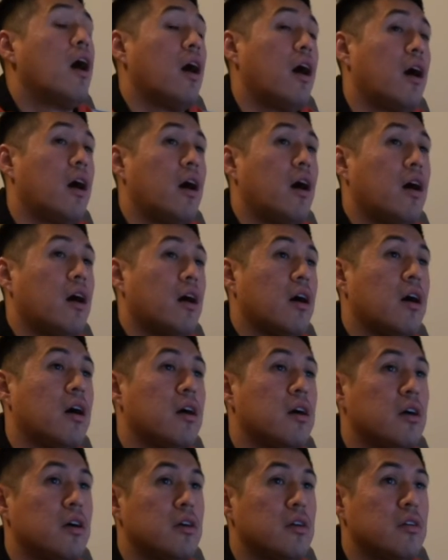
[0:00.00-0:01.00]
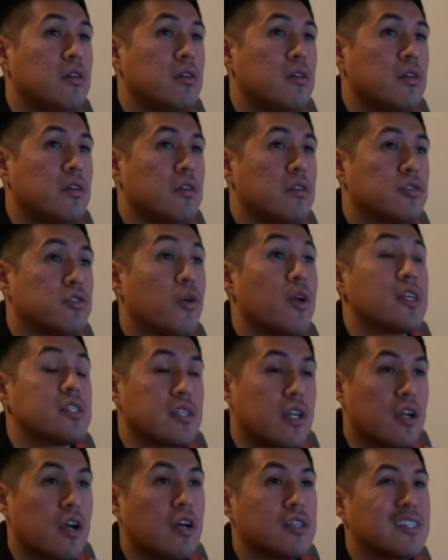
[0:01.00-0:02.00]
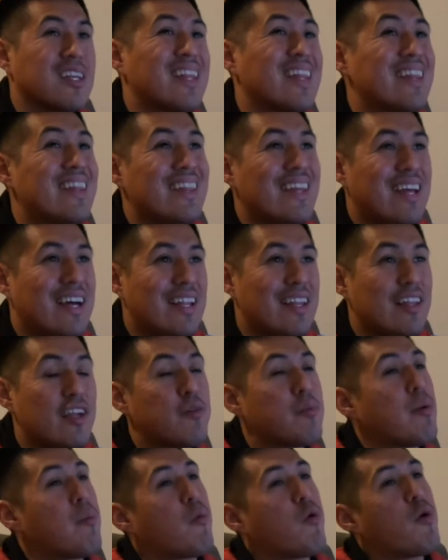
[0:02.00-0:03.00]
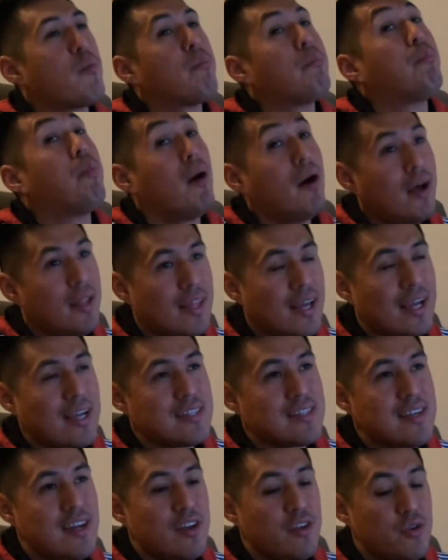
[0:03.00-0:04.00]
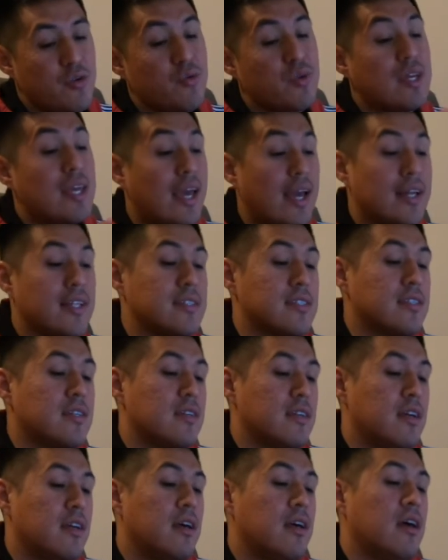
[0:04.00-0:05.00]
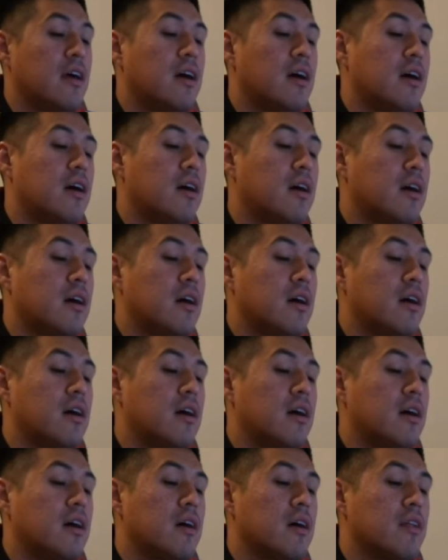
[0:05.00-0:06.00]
So it is going to cost a little bit more, but like I said, you get the